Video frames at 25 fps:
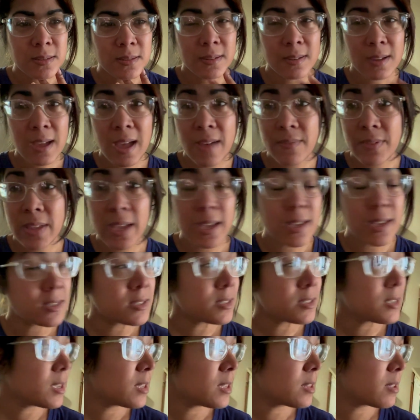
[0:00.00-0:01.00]
I have the A
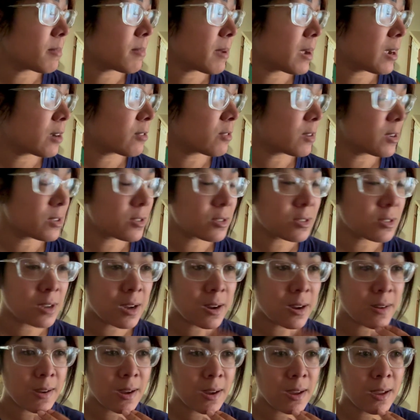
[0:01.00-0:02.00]
C in the background,
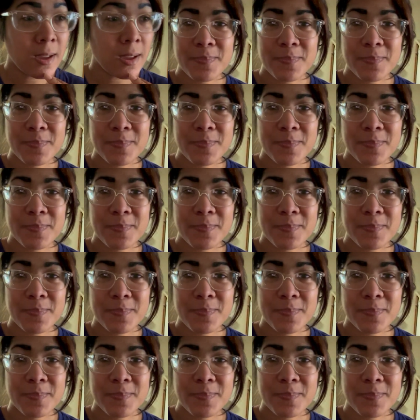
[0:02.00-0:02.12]
sorry.